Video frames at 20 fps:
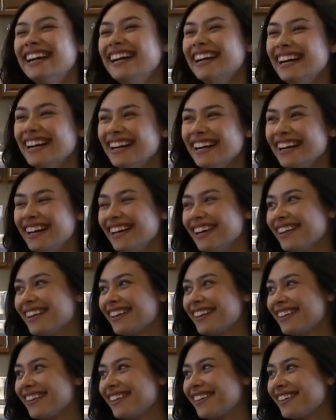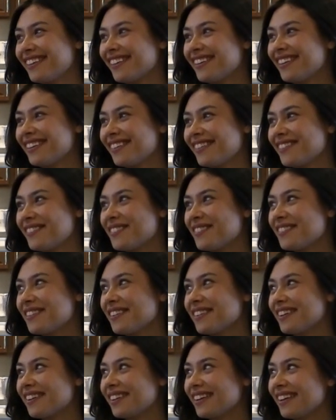
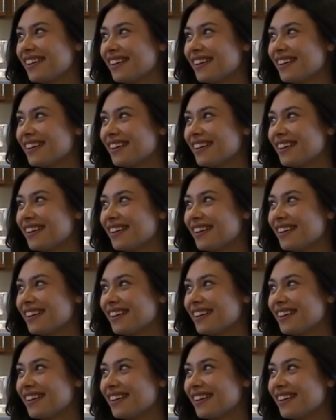(silent)